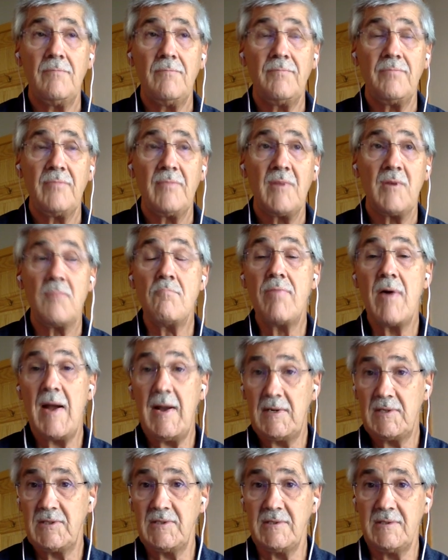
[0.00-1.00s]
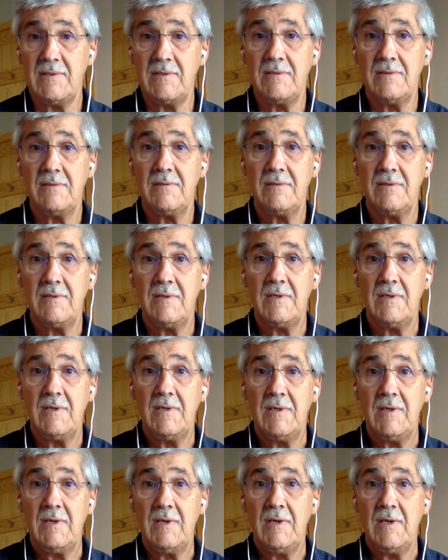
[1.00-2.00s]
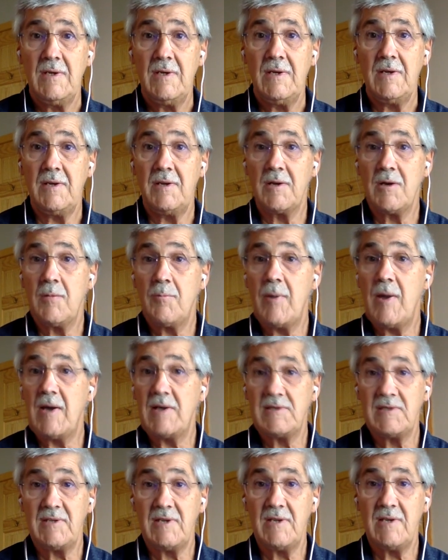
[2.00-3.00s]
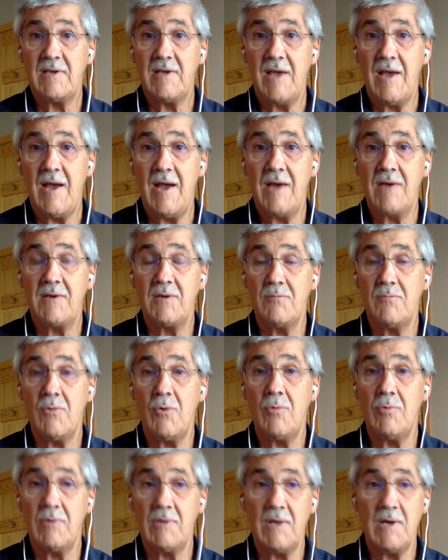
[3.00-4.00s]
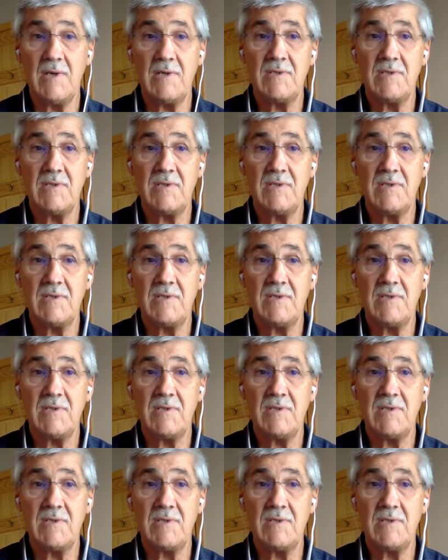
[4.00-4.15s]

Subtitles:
compassion, and a capacity to act and mobilize.